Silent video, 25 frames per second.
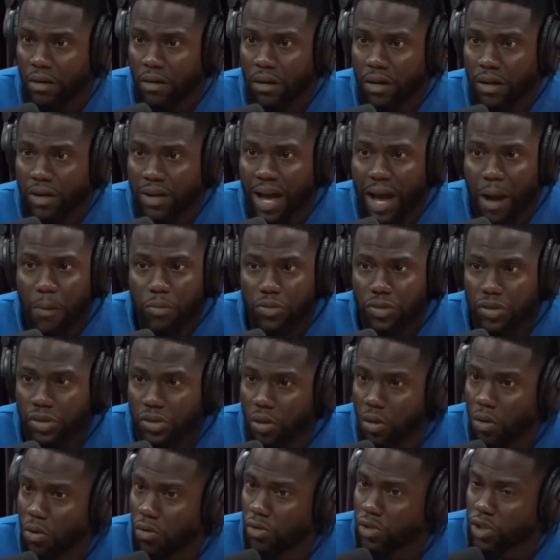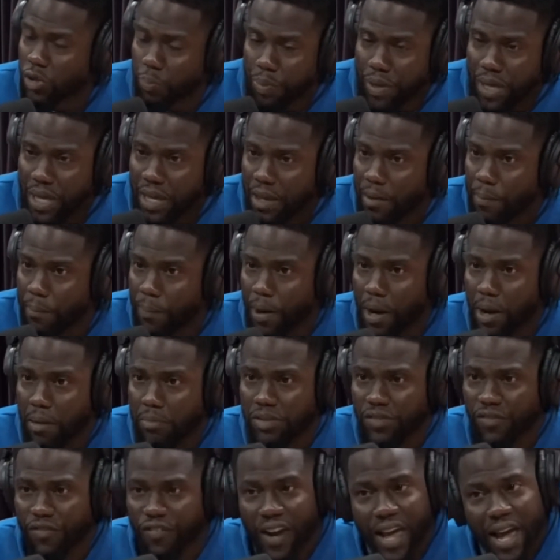cobblestone, speed
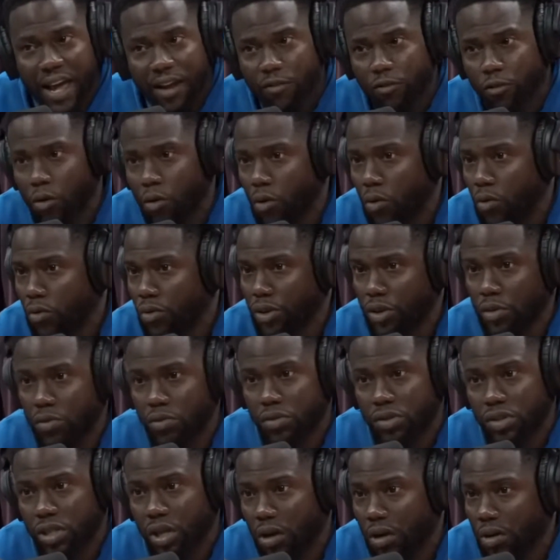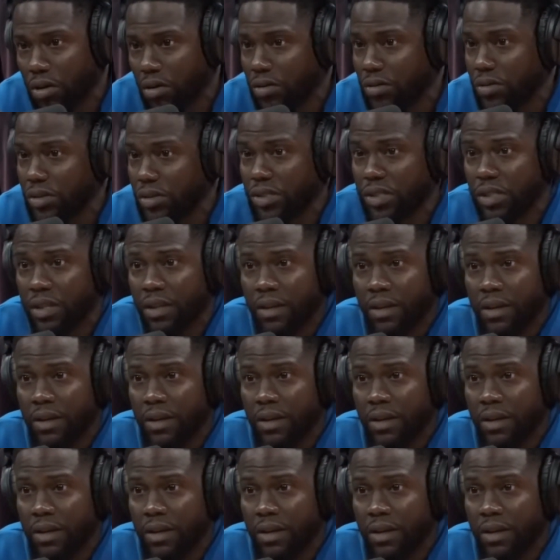bumps, flat road, U-turns,